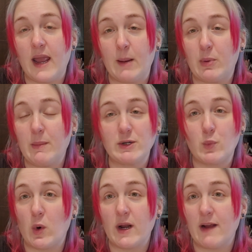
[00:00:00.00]
And pretty
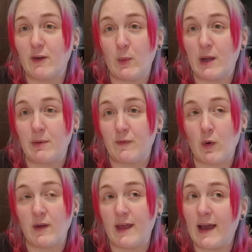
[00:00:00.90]
much one every week
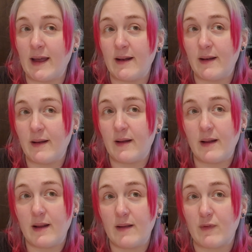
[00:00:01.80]
before that
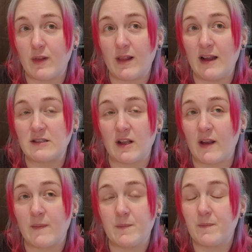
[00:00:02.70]
for the last,
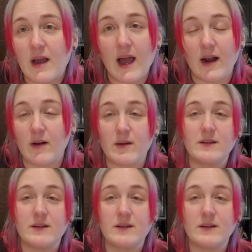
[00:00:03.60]
like, I don't know.